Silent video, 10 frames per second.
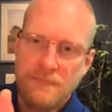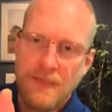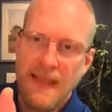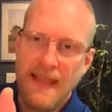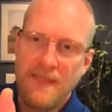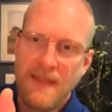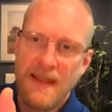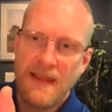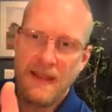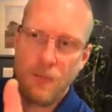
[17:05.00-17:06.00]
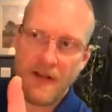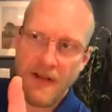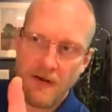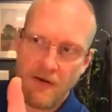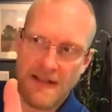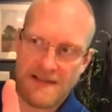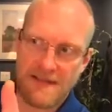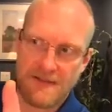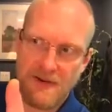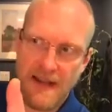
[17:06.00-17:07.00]
and then he went across,
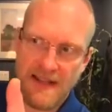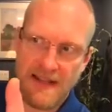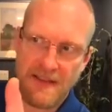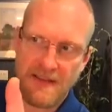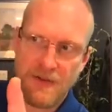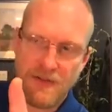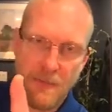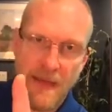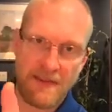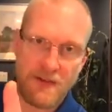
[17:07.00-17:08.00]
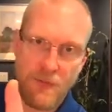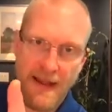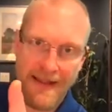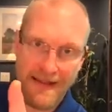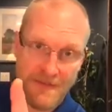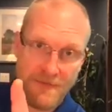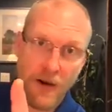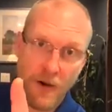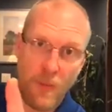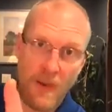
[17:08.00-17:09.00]
tried to get to the Mediterranean as
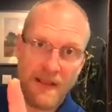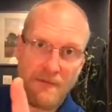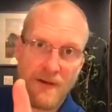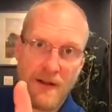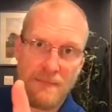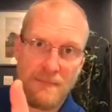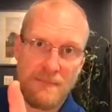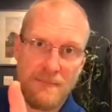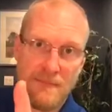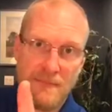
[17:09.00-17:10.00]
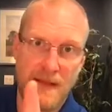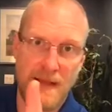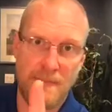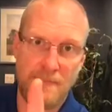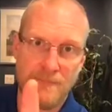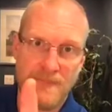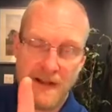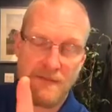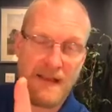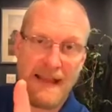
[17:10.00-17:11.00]
far away from
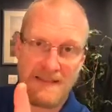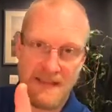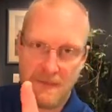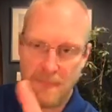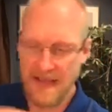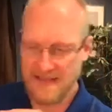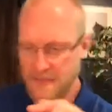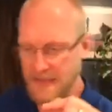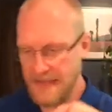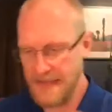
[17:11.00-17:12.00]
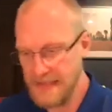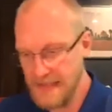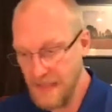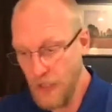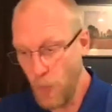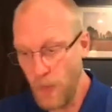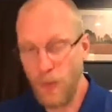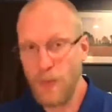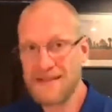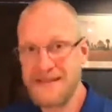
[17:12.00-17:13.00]
Nineveh as he could possibly get. Where
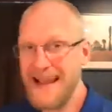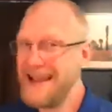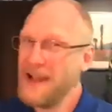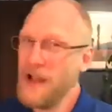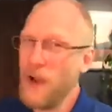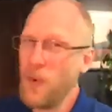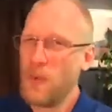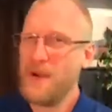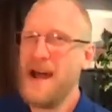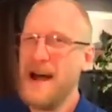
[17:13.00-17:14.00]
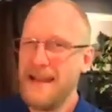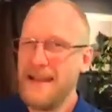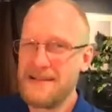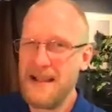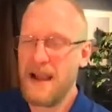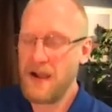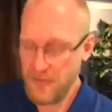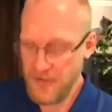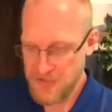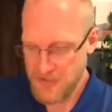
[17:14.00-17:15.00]
was that? We're not
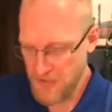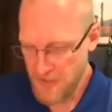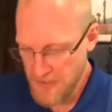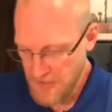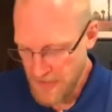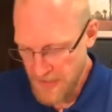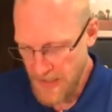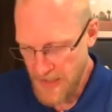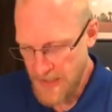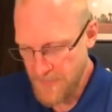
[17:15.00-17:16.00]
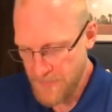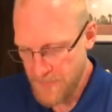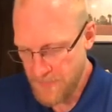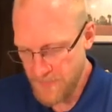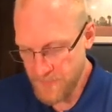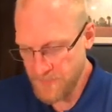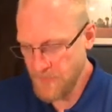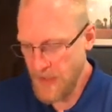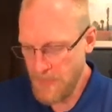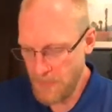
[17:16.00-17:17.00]
entirely sure. I
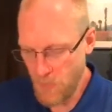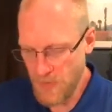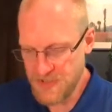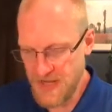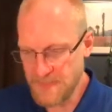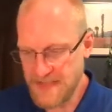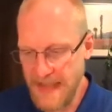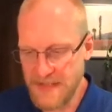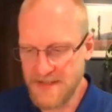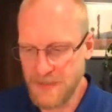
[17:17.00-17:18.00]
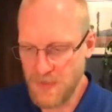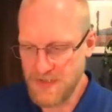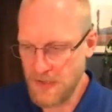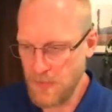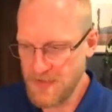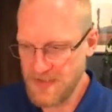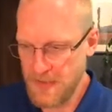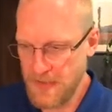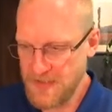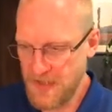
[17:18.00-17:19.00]
remember when James Hansen was
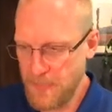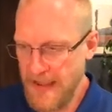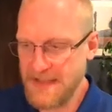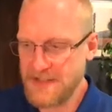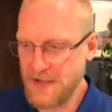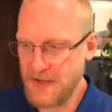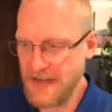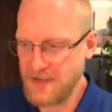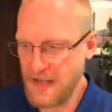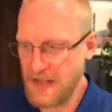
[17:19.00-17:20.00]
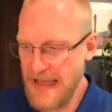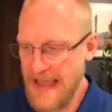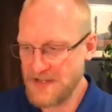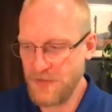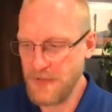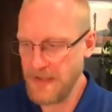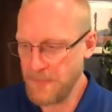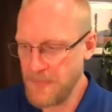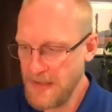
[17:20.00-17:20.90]
our pastor, and I took a class from him